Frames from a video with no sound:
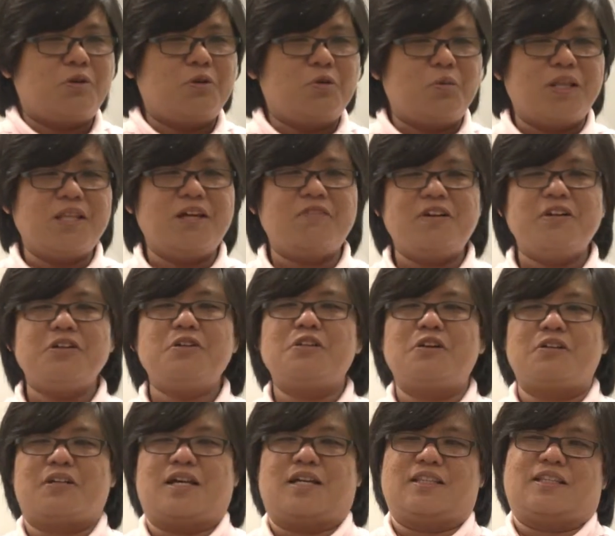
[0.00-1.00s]
whenever you
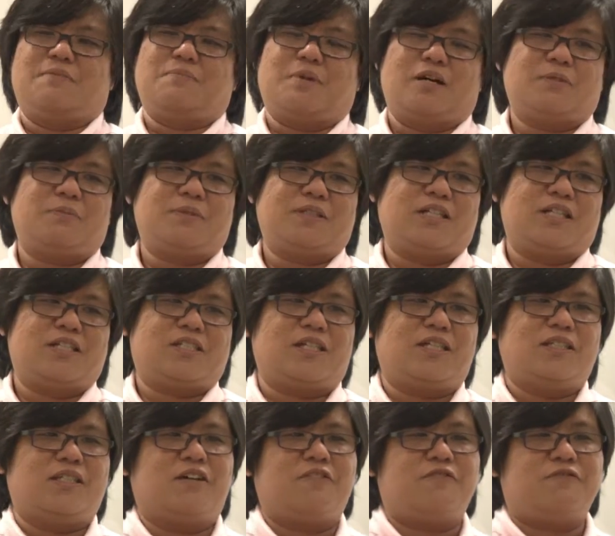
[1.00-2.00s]
look at the
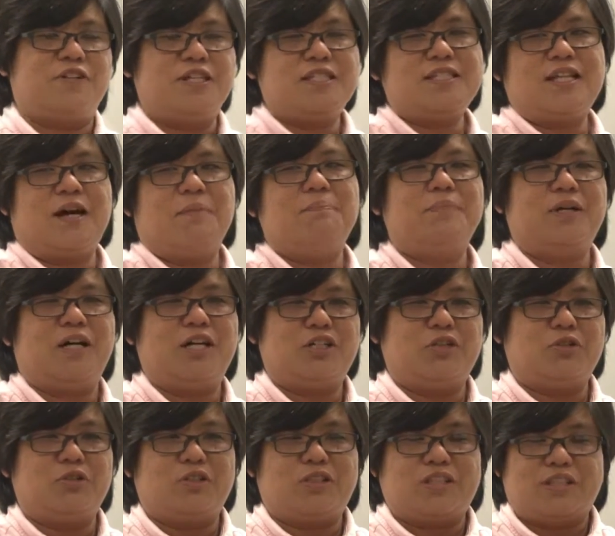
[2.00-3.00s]
multiplication, the first number
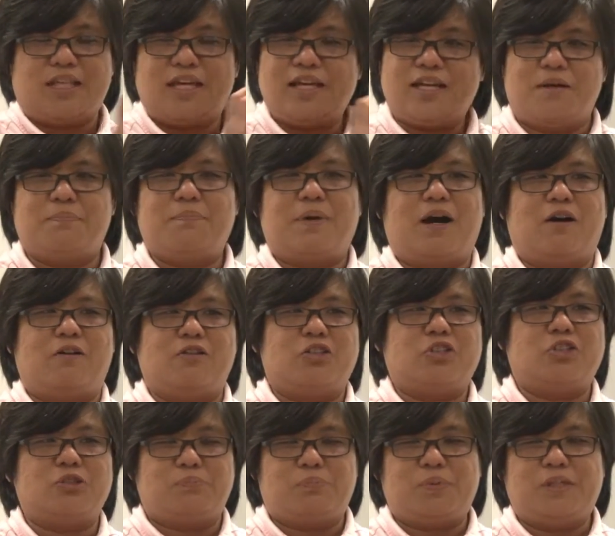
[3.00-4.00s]
you think about
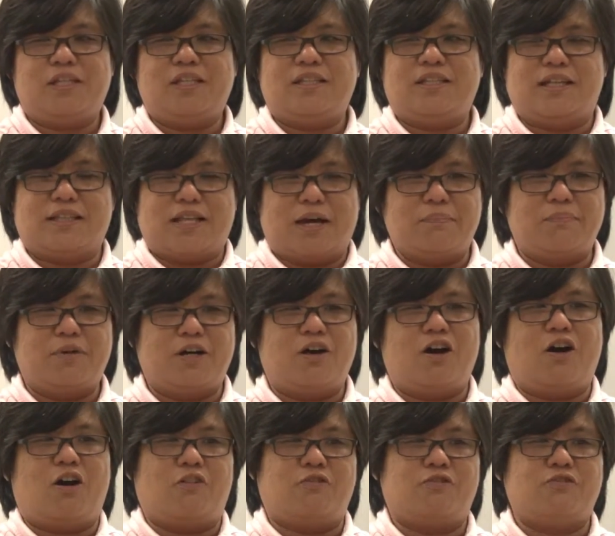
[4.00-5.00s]
should be the number
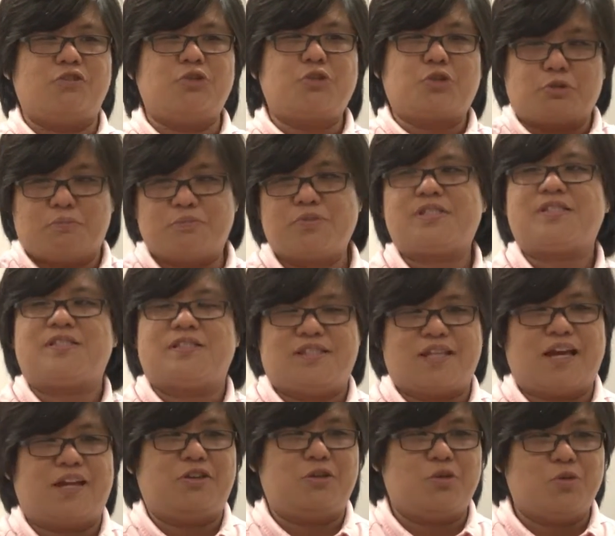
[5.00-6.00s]
of groups
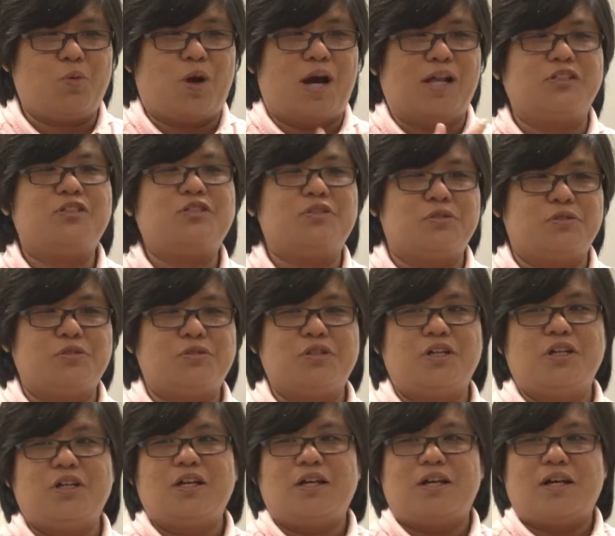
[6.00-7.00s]
that you want to
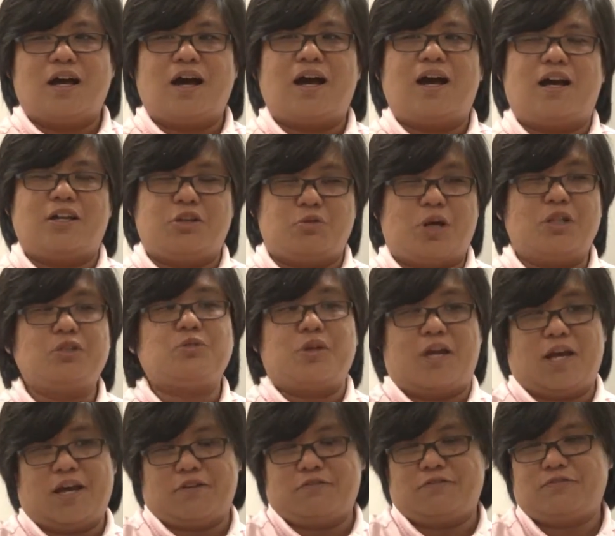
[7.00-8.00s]
uh, you want to
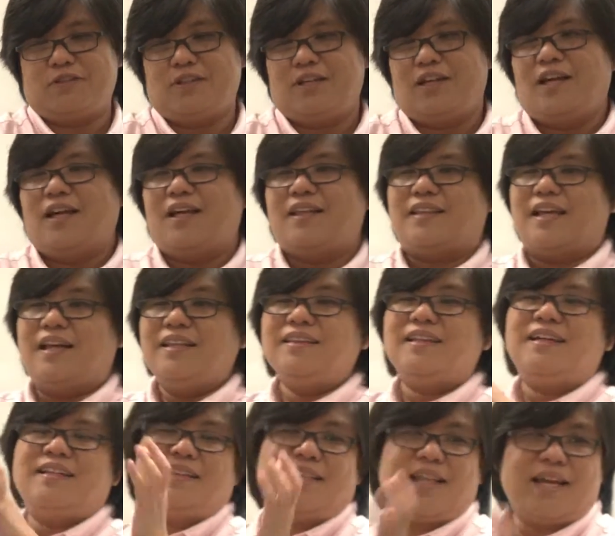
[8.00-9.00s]
have. Then
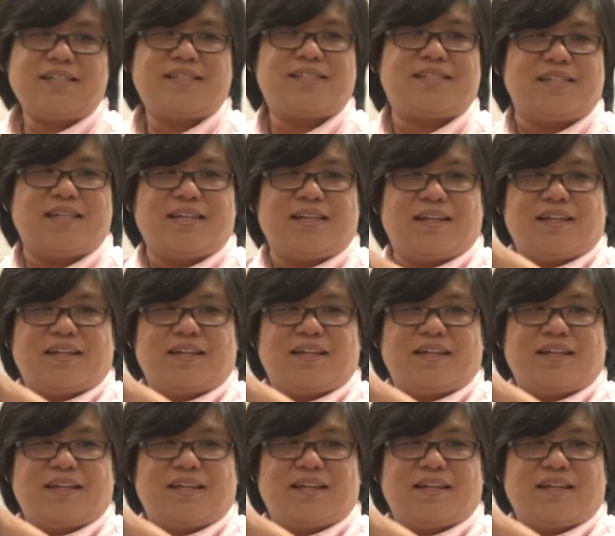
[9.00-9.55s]
the next